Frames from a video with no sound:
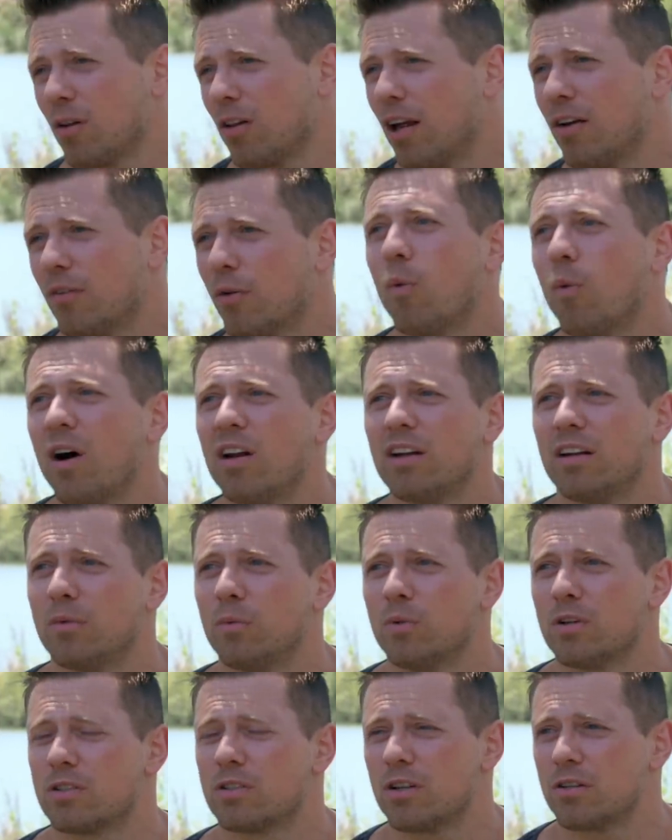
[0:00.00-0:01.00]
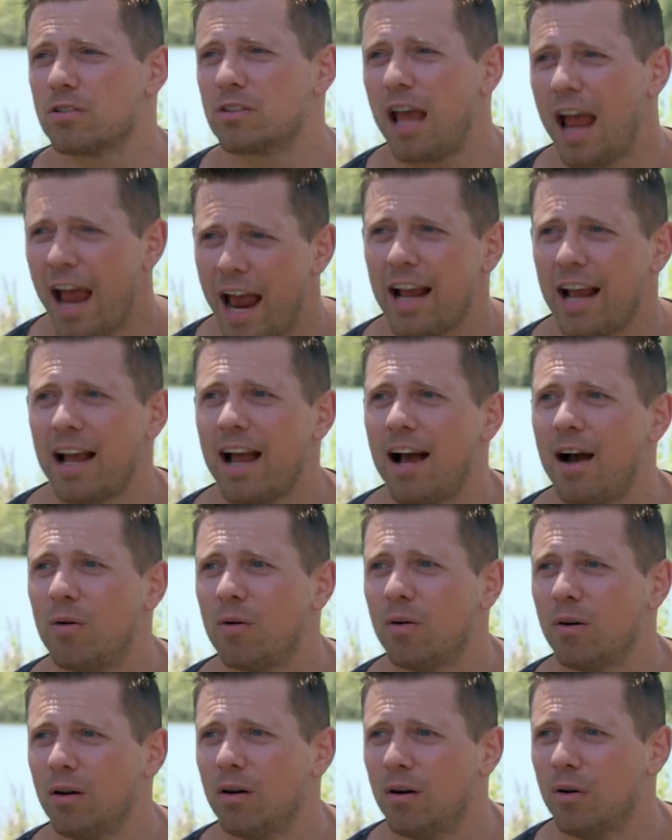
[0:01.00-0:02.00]
all I ever wanted, was just to hang
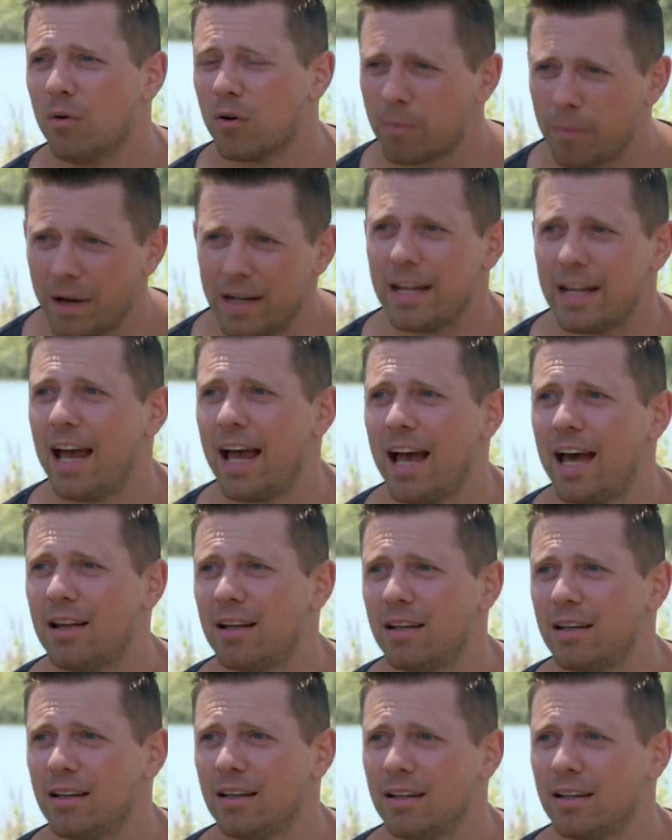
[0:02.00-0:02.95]
out with my dad.